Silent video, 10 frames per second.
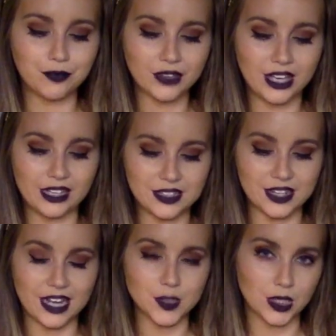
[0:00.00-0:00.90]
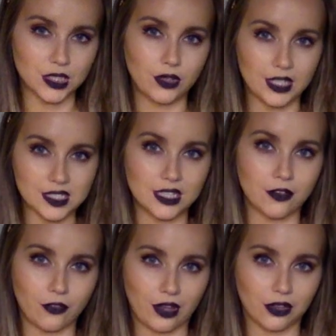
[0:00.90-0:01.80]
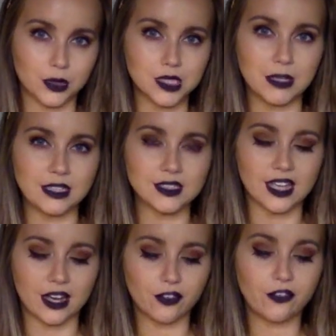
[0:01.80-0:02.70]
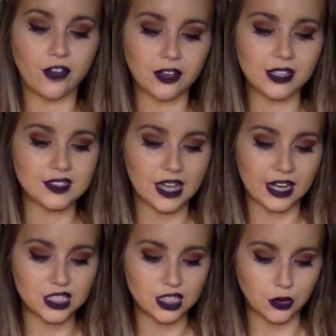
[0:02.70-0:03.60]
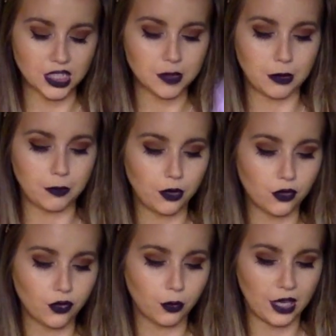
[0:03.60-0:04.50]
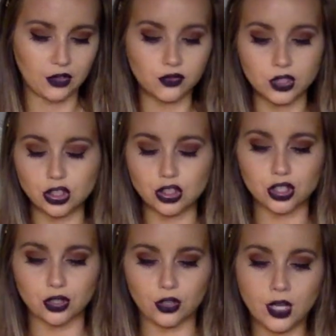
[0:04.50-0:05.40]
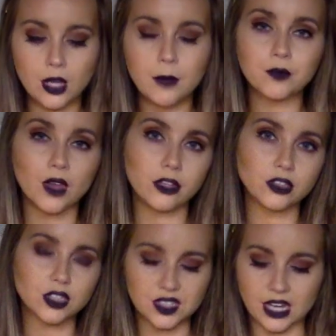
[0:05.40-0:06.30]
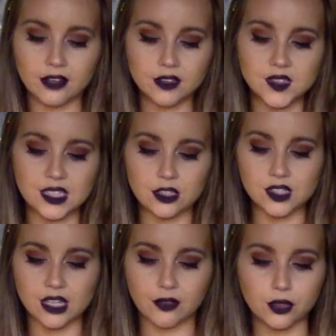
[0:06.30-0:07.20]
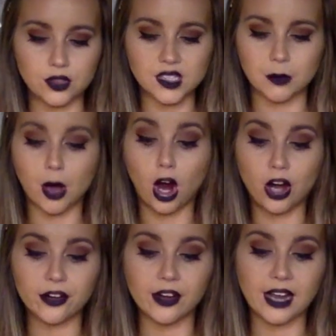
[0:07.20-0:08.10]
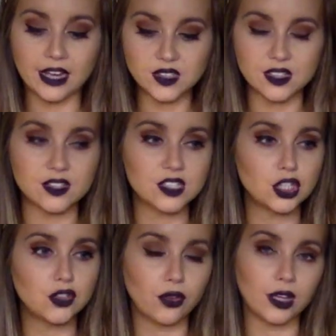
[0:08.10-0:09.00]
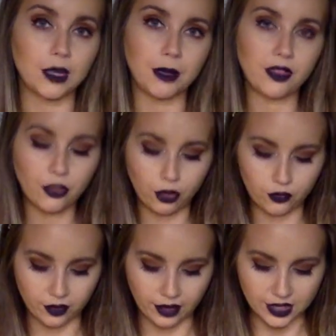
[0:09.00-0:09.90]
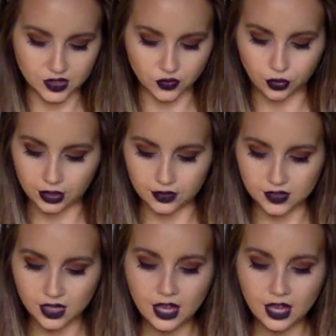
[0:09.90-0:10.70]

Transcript: It is an aspect to Venus in the 5th, which means that fun is actually going to be a beautiful way for you to understand and see yourself through some harder lessons that you've really been through for the last few years.